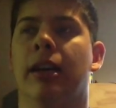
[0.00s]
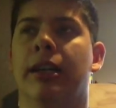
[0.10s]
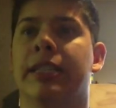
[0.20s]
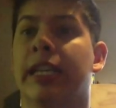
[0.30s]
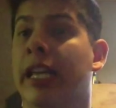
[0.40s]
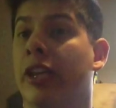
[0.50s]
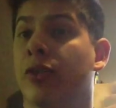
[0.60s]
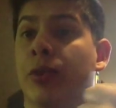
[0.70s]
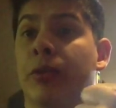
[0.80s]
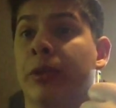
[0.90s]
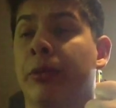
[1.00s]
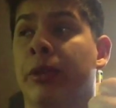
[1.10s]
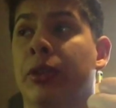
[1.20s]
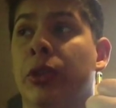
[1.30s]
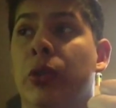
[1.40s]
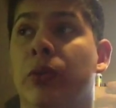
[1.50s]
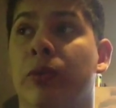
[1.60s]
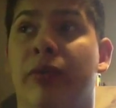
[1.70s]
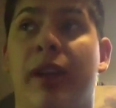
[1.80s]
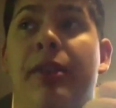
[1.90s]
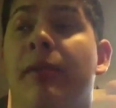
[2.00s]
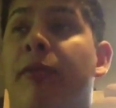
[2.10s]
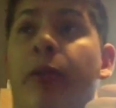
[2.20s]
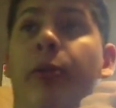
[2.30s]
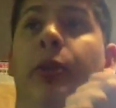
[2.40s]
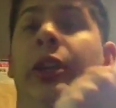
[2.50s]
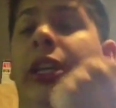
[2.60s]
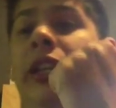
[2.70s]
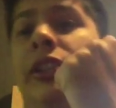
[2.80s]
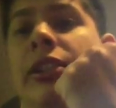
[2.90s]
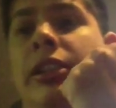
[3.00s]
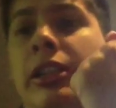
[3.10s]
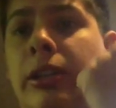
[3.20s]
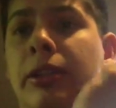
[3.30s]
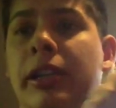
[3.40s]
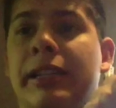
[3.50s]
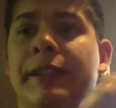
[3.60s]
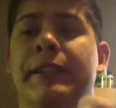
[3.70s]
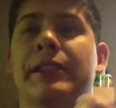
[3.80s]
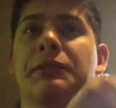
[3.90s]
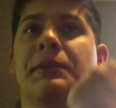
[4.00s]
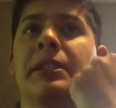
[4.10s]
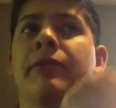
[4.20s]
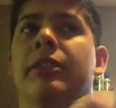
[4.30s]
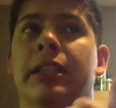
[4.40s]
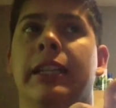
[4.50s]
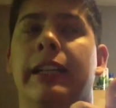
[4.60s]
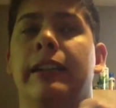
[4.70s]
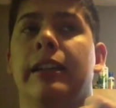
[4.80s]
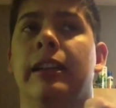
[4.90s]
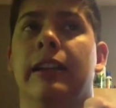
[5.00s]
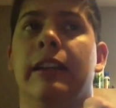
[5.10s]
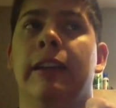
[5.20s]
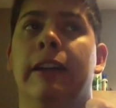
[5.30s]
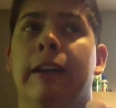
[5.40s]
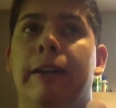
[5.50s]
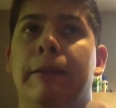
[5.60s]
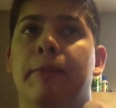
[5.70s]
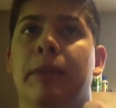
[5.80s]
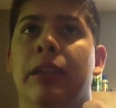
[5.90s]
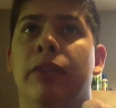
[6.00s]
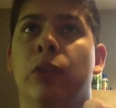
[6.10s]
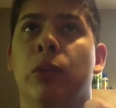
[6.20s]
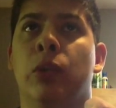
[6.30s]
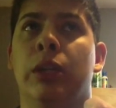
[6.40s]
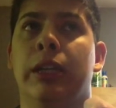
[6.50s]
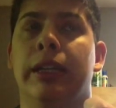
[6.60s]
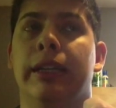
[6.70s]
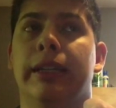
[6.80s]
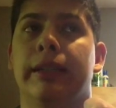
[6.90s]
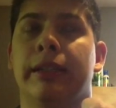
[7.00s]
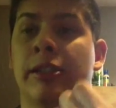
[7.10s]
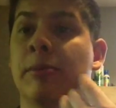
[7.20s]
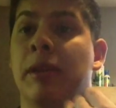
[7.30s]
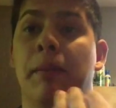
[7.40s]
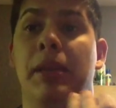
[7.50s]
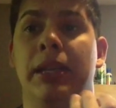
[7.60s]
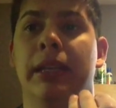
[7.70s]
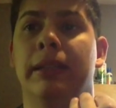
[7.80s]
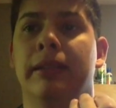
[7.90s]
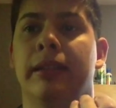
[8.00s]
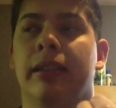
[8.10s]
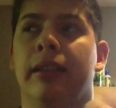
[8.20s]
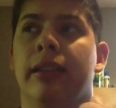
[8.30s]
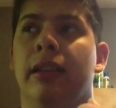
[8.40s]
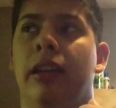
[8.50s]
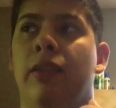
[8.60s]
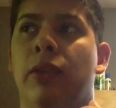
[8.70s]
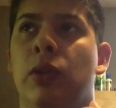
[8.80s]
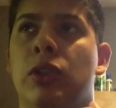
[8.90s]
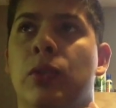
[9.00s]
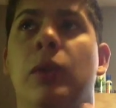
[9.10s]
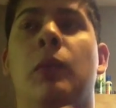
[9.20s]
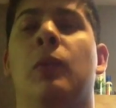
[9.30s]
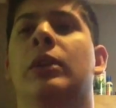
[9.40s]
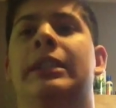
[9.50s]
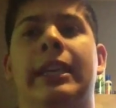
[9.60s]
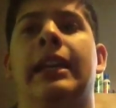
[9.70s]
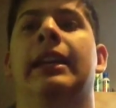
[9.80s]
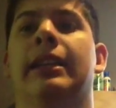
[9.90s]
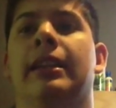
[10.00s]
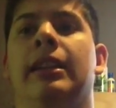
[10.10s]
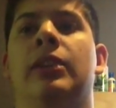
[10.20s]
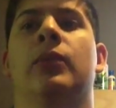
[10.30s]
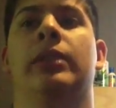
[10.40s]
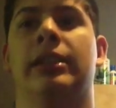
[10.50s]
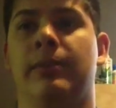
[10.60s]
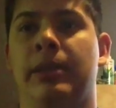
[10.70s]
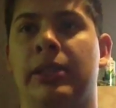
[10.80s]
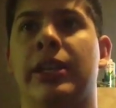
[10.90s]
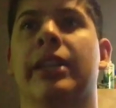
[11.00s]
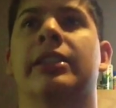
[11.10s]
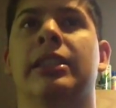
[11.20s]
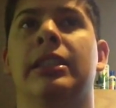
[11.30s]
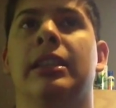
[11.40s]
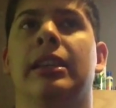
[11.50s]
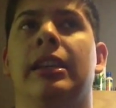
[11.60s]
10 gallons work really well too. Find them for free occasionally on Craigslist or stuff like that. If you want, this is my opinion, if you just want one tank and you want it to be sexy